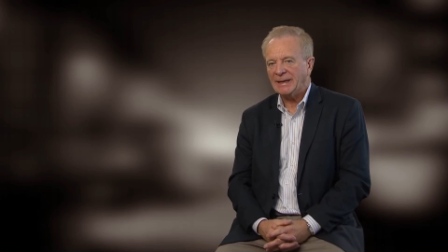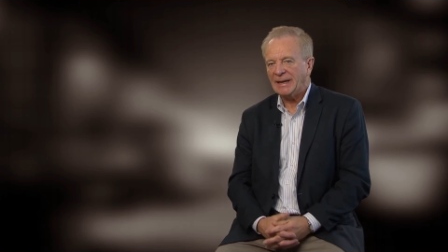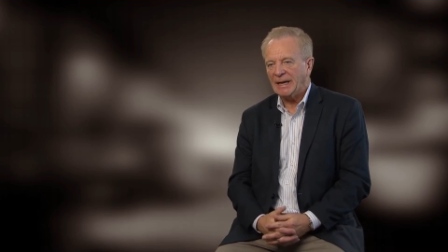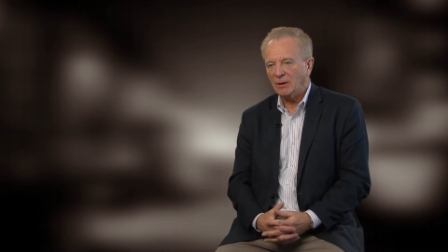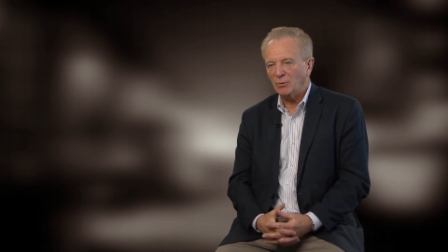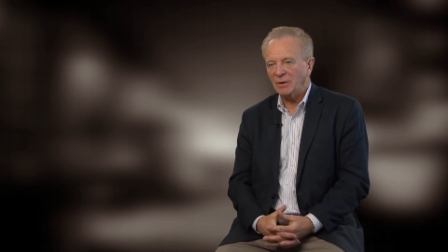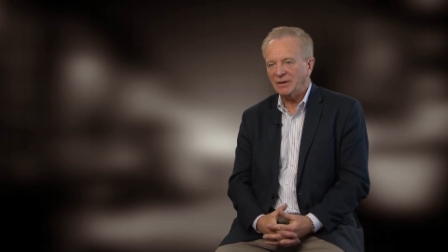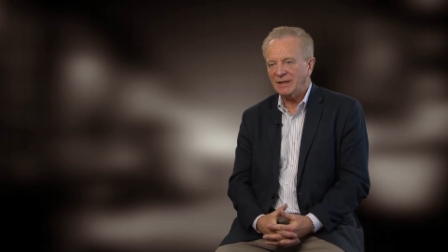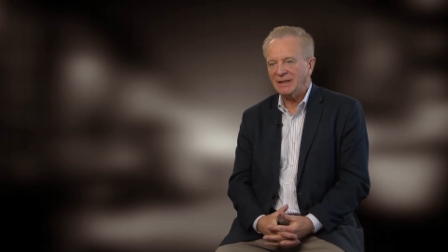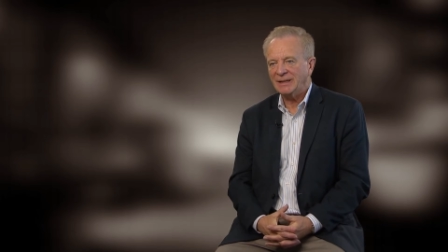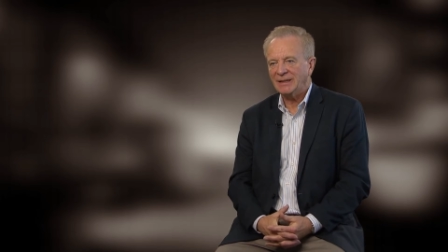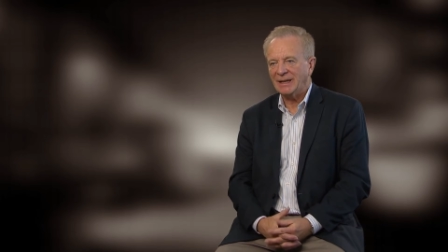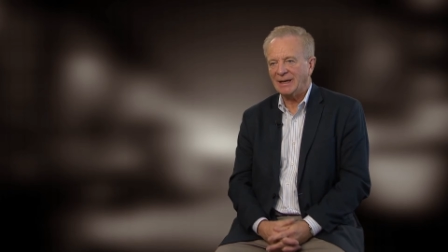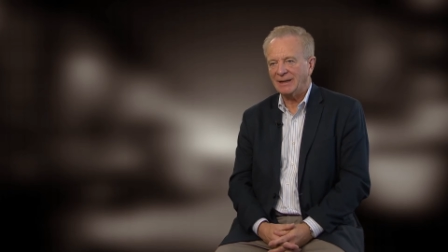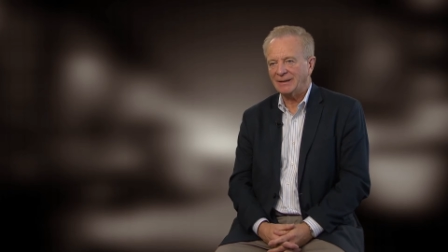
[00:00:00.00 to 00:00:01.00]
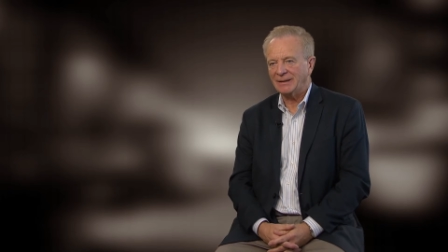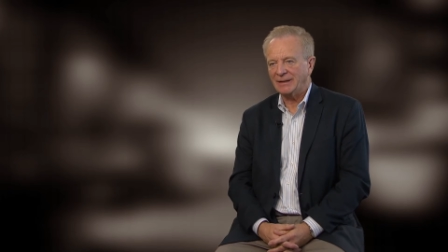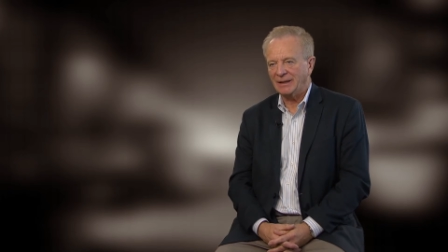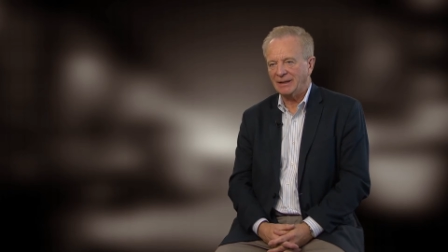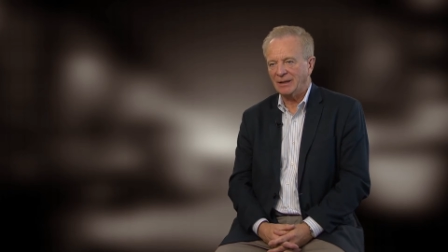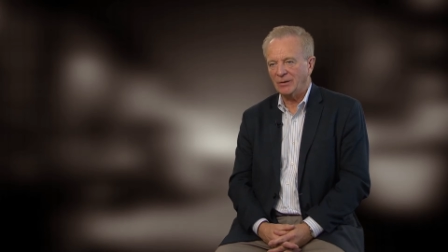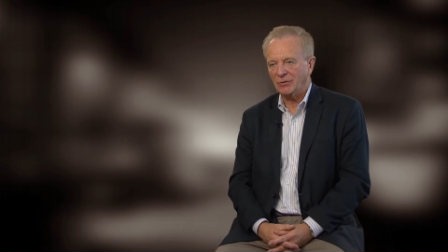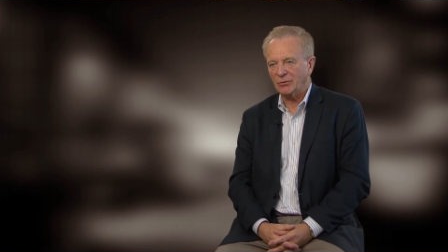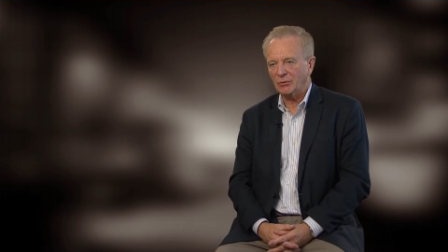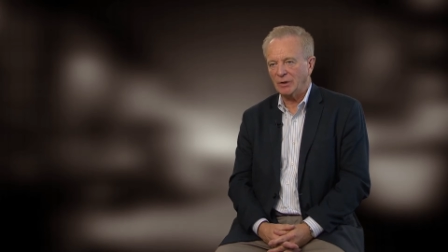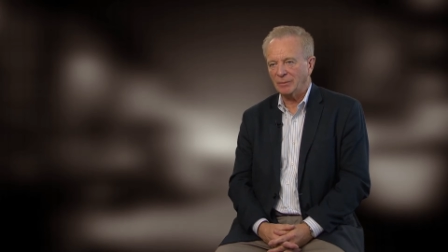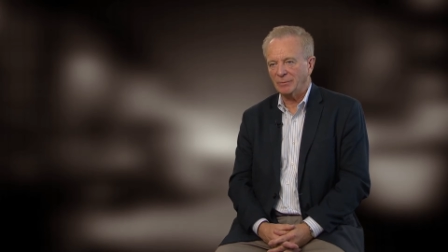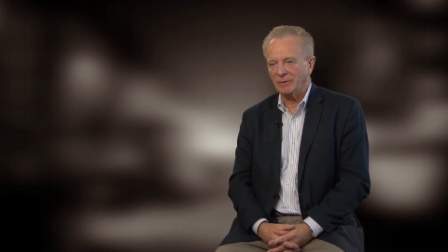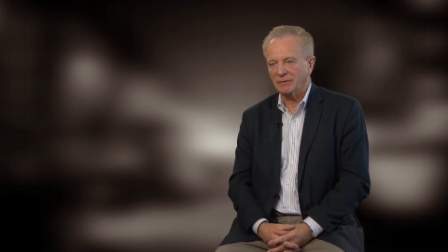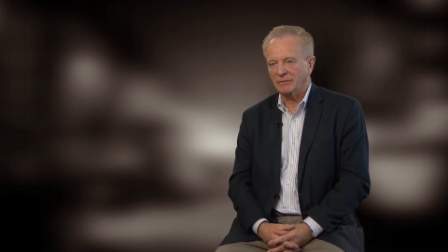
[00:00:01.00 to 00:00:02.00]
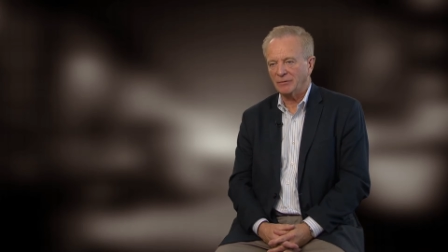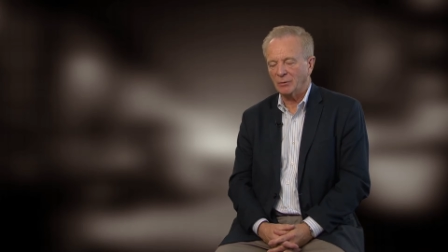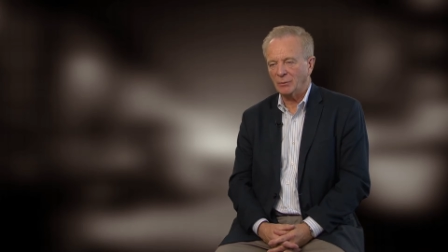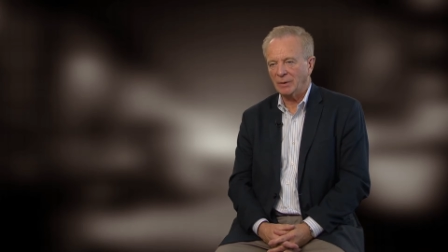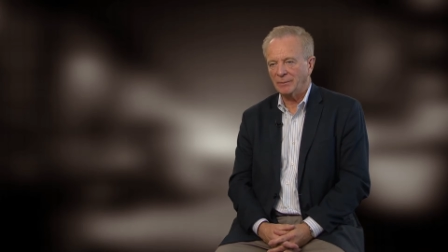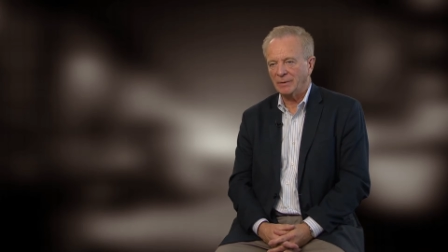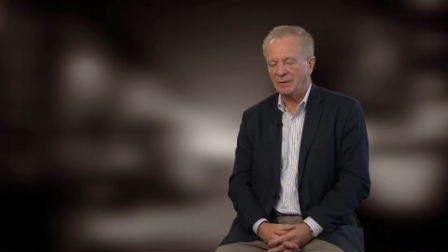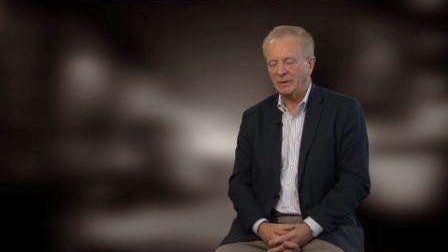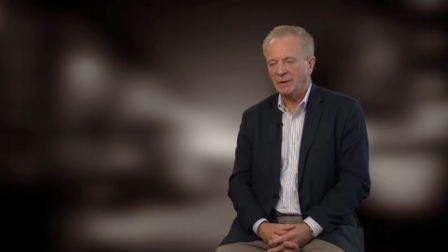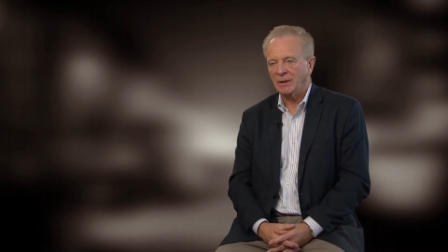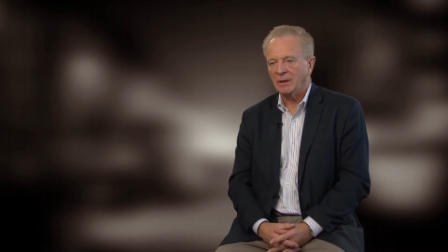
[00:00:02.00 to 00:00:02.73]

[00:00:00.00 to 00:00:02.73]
And within that in-house treatment for women,